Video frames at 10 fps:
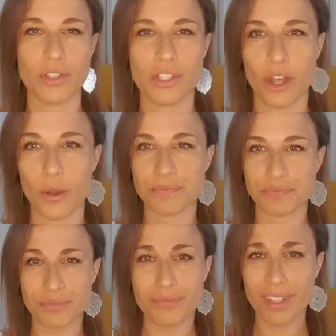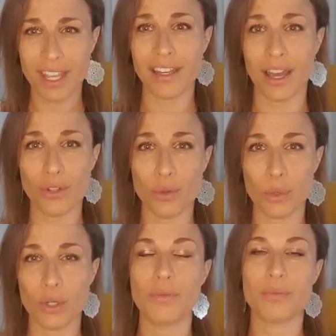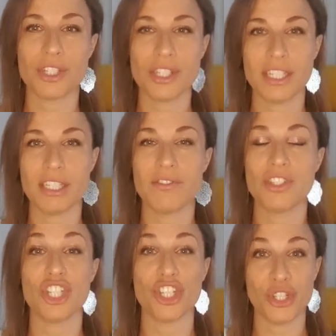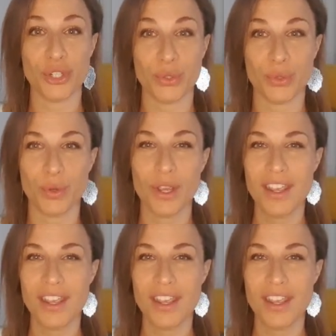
So, and how the world perceives you.